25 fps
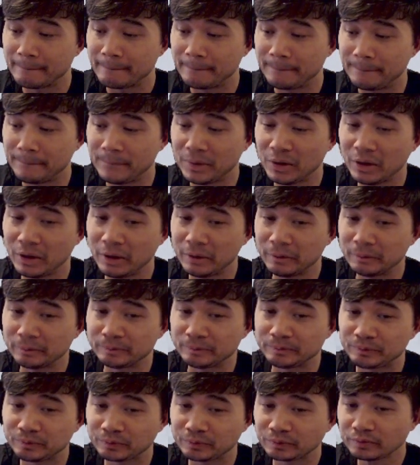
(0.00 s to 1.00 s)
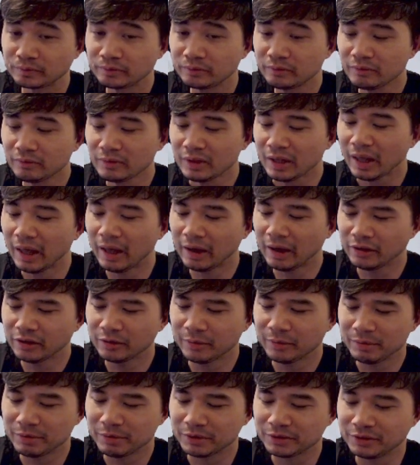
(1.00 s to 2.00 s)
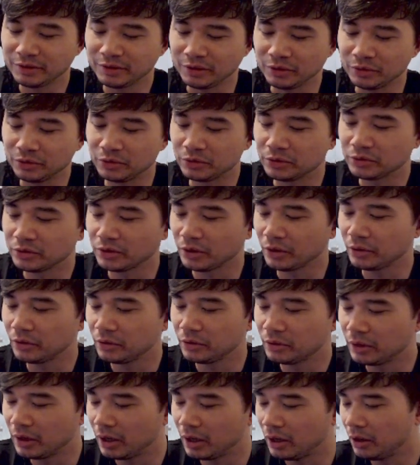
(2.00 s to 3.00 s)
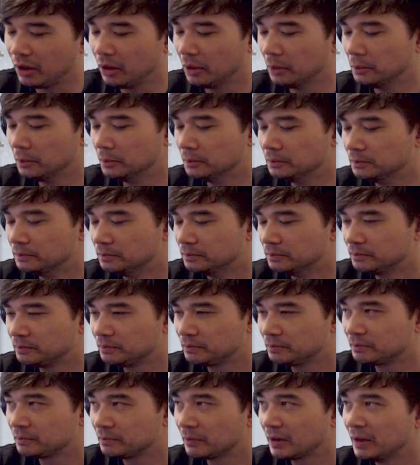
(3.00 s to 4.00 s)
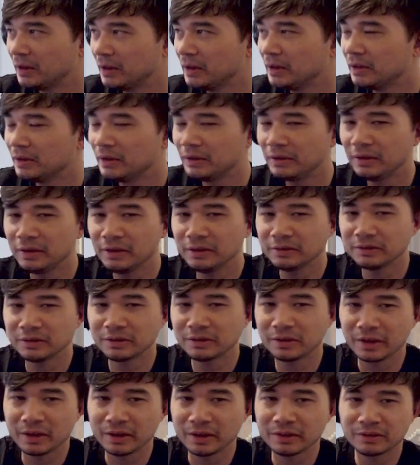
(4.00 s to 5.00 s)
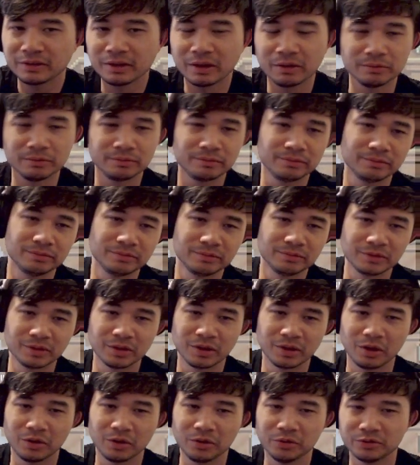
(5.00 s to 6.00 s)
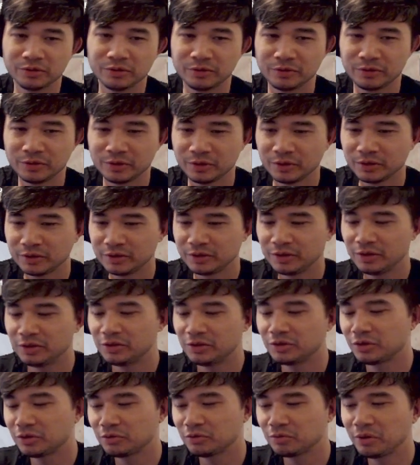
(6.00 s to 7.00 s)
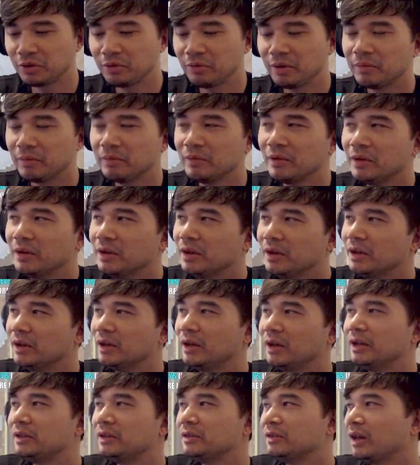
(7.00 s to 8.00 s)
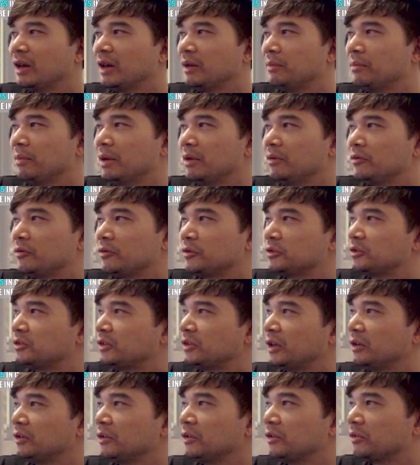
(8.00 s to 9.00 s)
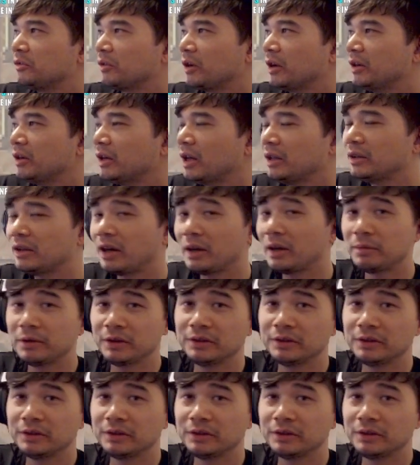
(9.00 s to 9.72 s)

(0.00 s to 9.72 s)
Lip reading: But I don't know, maybe a sealed or so. The thing is, it's not. All those seats just went away. It's not meant for standard, right? Not that I play